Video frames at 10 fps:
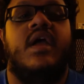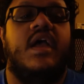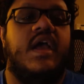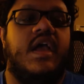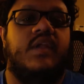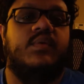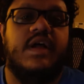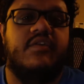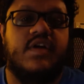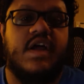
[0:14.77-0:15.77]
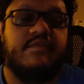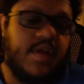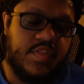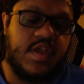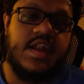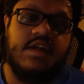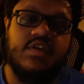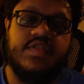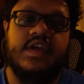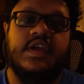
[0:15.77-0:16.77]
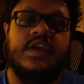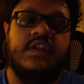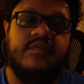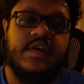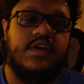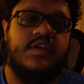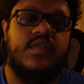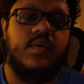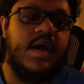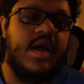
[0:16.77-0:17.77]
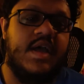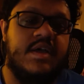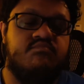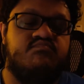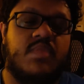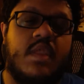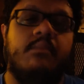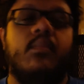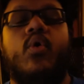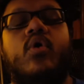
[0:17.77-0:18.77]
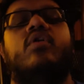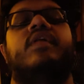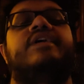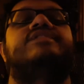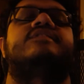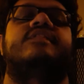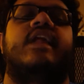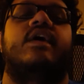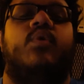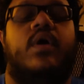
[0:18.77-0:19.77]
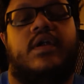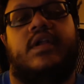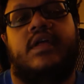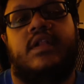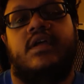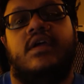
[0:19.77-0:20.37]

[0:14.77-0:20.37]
and whatever, I finally got everything configured the way more or less that I wanted it,